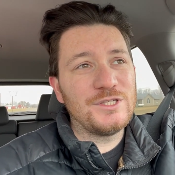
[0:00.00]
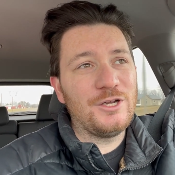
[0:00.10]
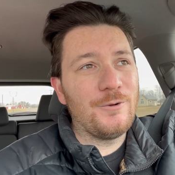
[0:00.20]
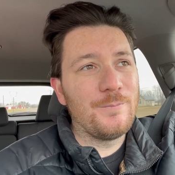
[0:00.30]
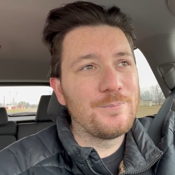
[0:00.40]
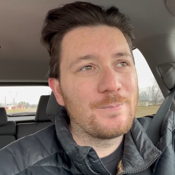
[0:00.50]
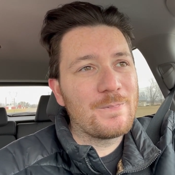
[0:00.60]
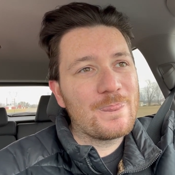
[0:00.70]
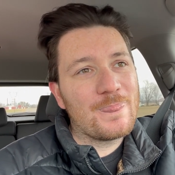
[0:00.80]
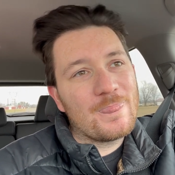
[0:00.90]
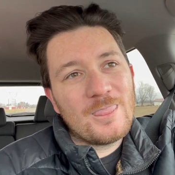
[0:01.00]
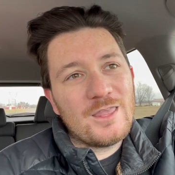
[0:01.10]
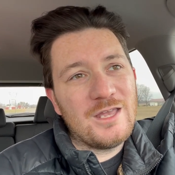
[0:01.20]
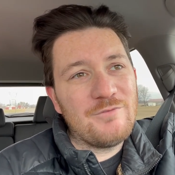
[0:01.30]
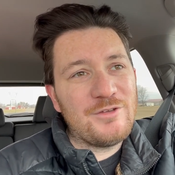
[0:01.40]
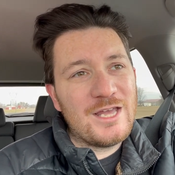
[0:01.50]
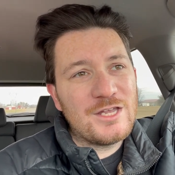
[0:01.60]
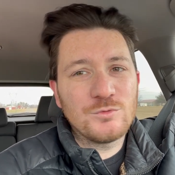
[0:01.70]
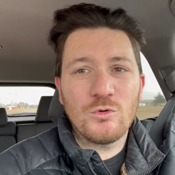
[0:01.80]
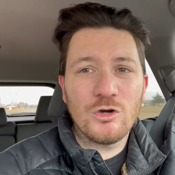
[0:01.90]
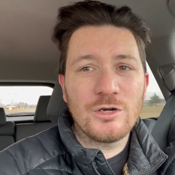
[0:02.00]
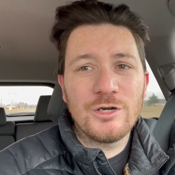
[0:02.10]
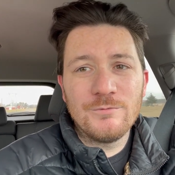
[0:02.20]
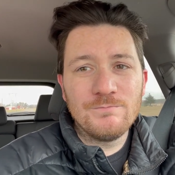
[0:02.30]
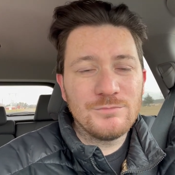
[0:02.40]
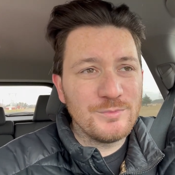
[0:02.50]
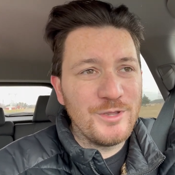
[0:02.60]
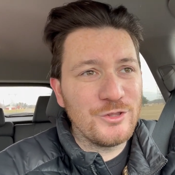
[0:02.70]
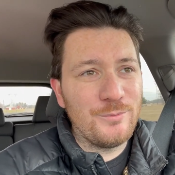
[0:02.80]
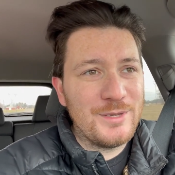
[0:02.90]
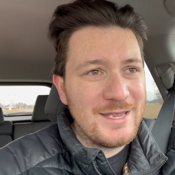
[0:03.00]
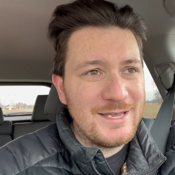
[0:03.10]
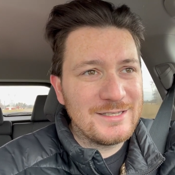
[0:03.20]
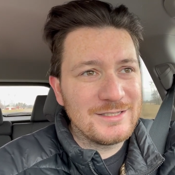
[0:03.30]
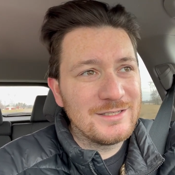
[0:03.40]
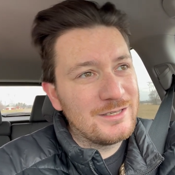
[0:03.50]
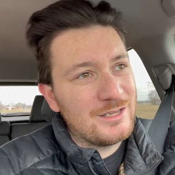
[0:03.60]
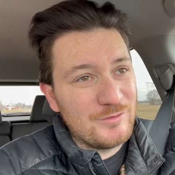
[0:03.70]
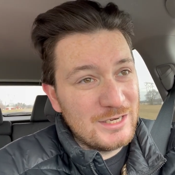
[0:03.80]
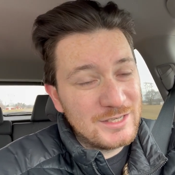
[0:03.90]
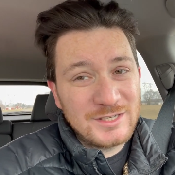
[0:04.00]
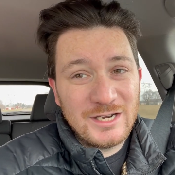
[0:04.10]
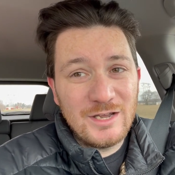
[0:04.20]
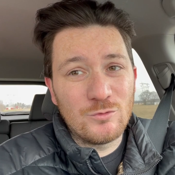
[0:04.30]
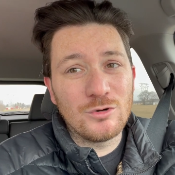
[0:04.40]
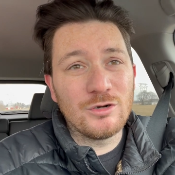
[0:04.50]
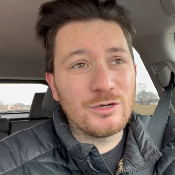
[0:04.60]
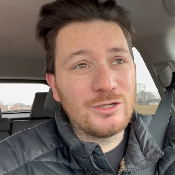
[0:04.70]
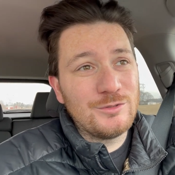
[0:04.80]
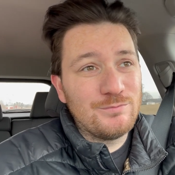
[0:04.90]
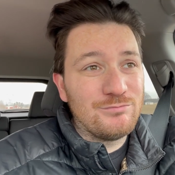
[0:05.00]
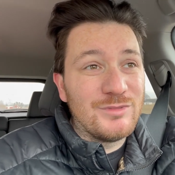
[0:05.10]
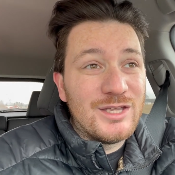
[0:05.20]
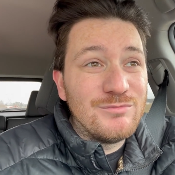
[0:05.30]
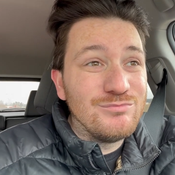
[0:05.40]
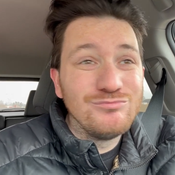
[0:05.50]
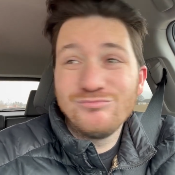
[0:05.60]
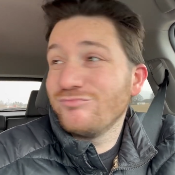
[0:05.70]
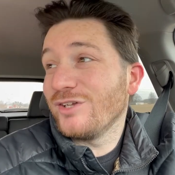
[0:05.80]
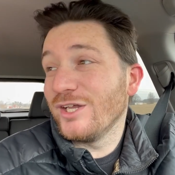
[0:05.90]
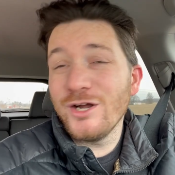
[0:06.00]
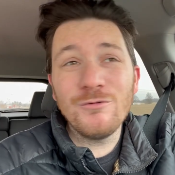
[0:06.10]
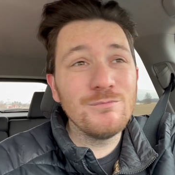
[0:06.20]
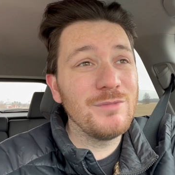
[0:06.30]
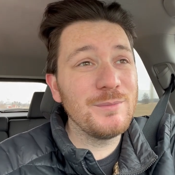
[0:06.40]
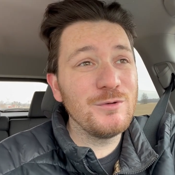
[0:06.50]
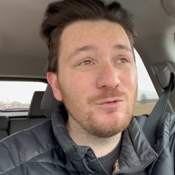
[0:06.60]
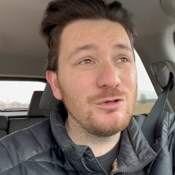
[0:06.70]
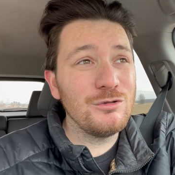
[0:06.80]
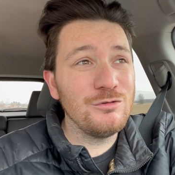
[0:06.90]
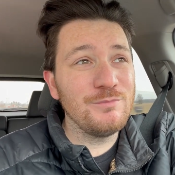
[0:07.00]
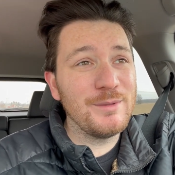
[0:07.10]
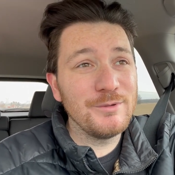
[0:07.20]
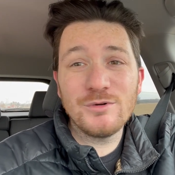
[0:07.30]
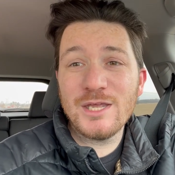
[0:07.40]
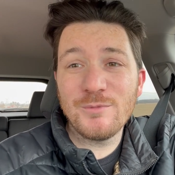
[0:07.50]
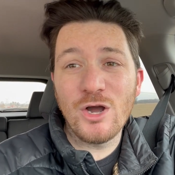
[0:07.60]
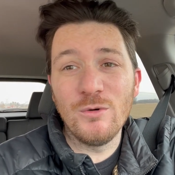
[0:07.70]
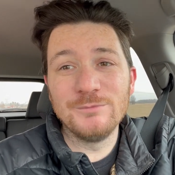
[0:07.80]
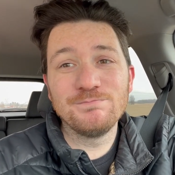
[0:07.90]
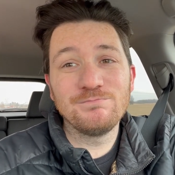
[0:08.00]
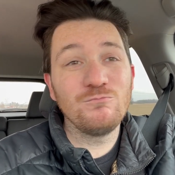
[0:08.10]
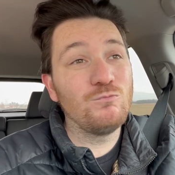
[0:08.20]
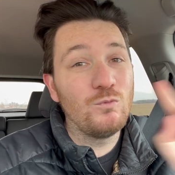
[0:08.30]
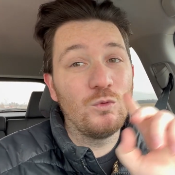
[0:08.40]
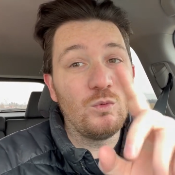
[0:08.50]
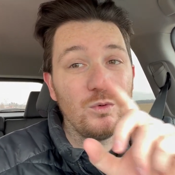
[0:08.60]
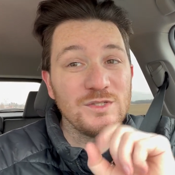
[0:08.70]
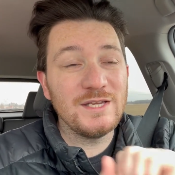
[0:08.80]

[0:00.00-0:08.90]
So, if he has work, Smith will be it. If he doesn't have work, then, you know, maybe we'll keep going. We'll see.